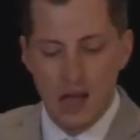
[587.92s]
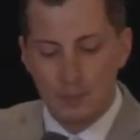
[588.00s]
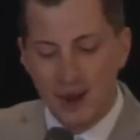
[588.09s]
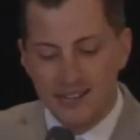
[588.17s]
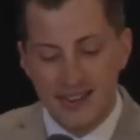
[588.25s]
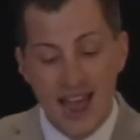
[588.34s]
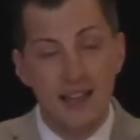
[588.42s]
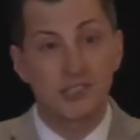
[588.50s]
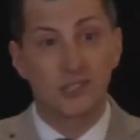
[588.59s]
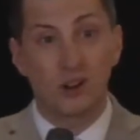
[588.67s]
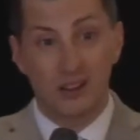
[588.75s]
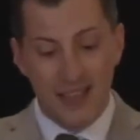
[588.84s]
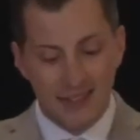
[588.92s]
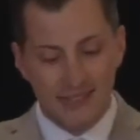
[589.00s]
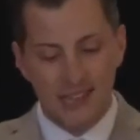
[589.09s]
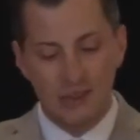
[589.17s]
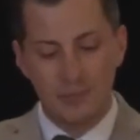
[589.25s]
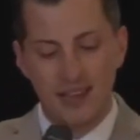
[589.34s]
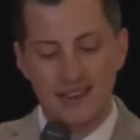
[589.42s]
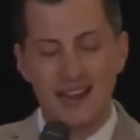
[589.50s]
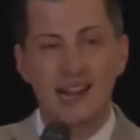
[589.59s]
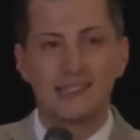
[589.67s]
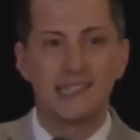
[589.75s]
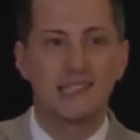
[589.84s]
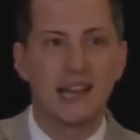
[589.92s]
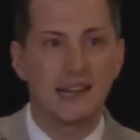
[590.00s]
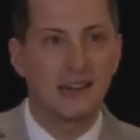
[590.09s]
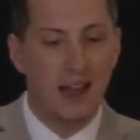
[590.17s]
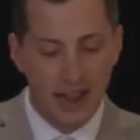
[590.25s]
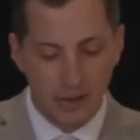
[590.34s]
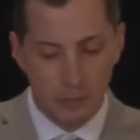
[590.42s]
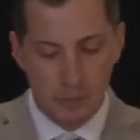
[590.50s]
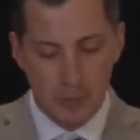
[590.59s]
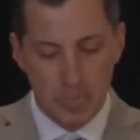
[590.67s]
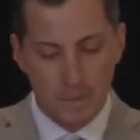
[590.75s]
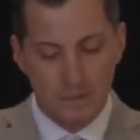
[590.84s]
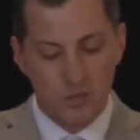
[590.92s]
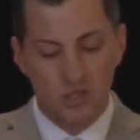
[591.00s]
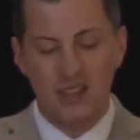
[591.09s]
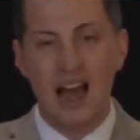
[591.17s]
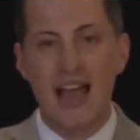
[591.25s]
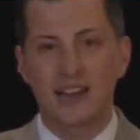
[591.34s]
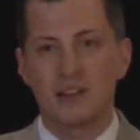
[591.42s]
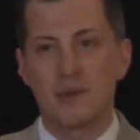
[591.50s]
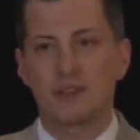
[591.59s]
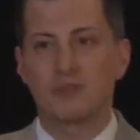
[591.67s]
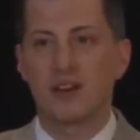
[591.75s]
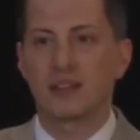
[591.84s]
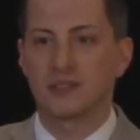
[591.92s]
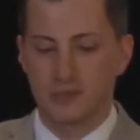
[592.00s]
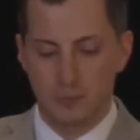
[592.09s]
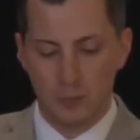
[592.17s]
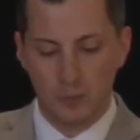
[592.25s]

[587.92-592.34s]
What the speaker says: My dad started that team in 1999 so that I could make friends.